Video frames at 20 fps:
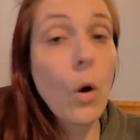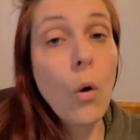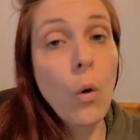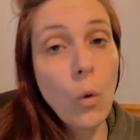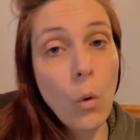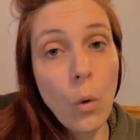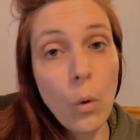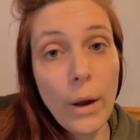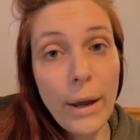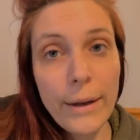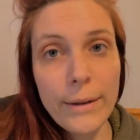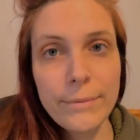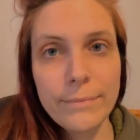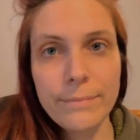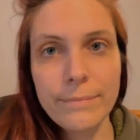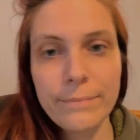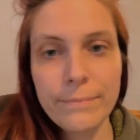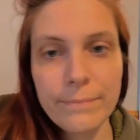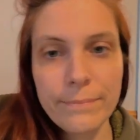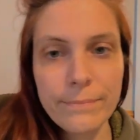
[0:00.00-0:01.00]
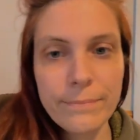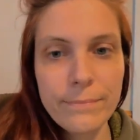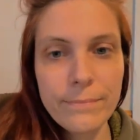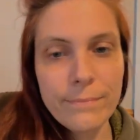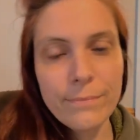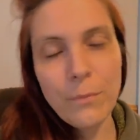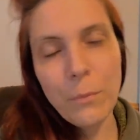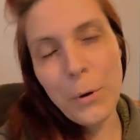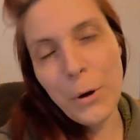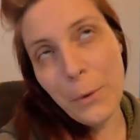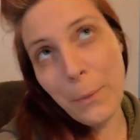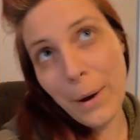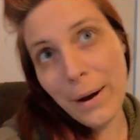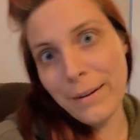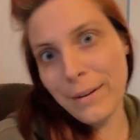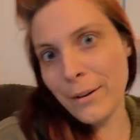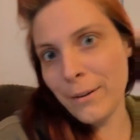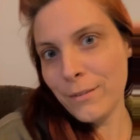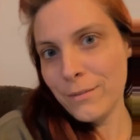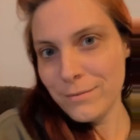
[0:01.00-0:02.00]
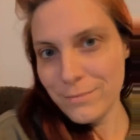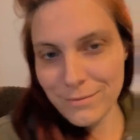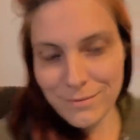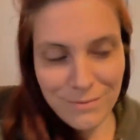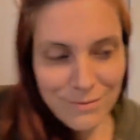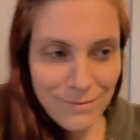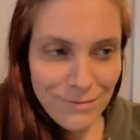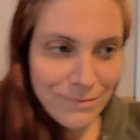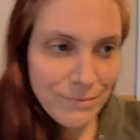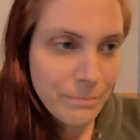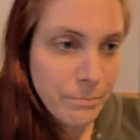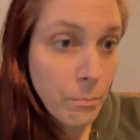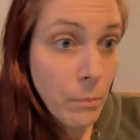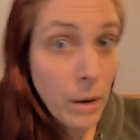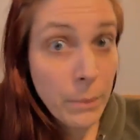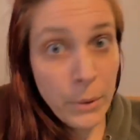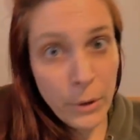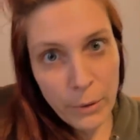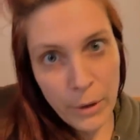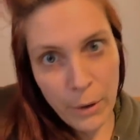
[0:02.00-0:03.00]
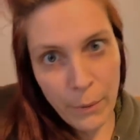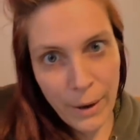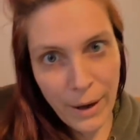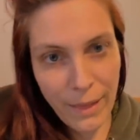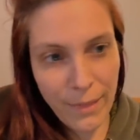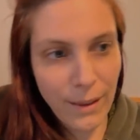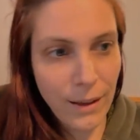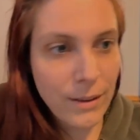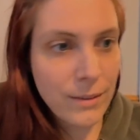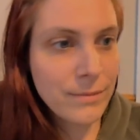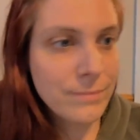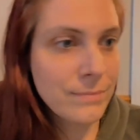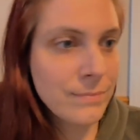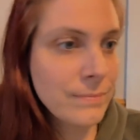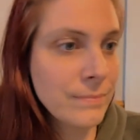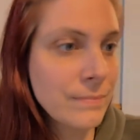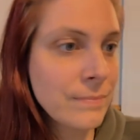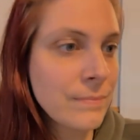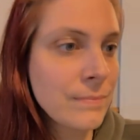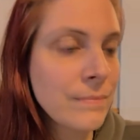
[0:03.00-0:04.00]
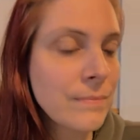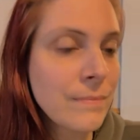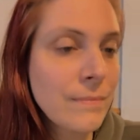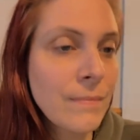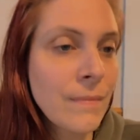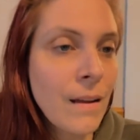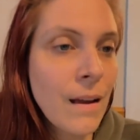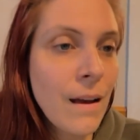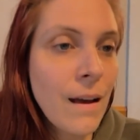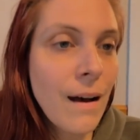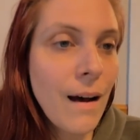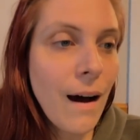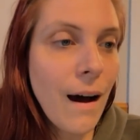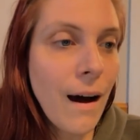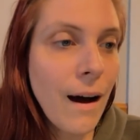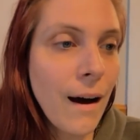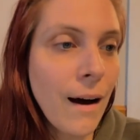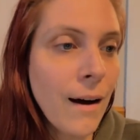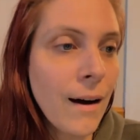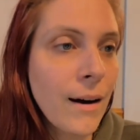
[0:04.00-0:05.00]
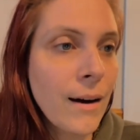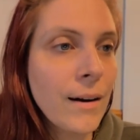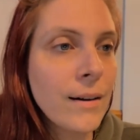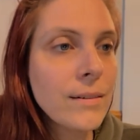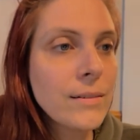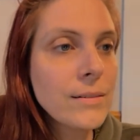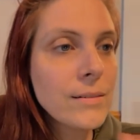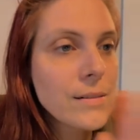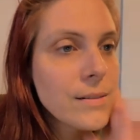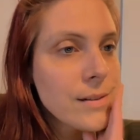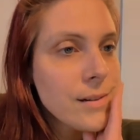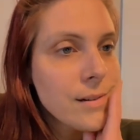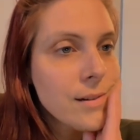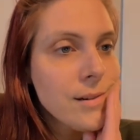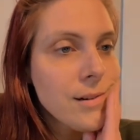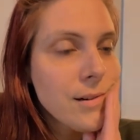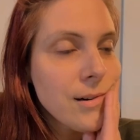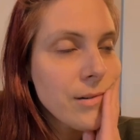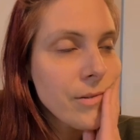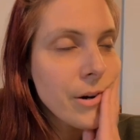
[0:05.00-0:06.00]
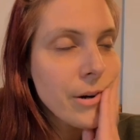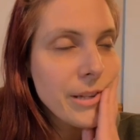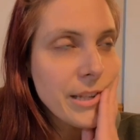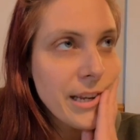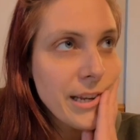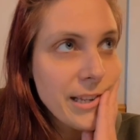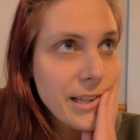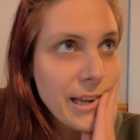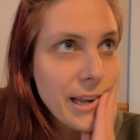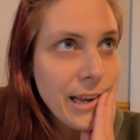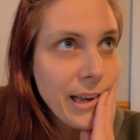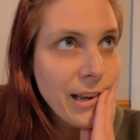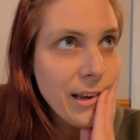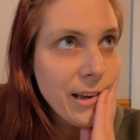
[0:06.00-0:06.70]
Oh, okay. What do I know? Mom don't know anything. What was I saying?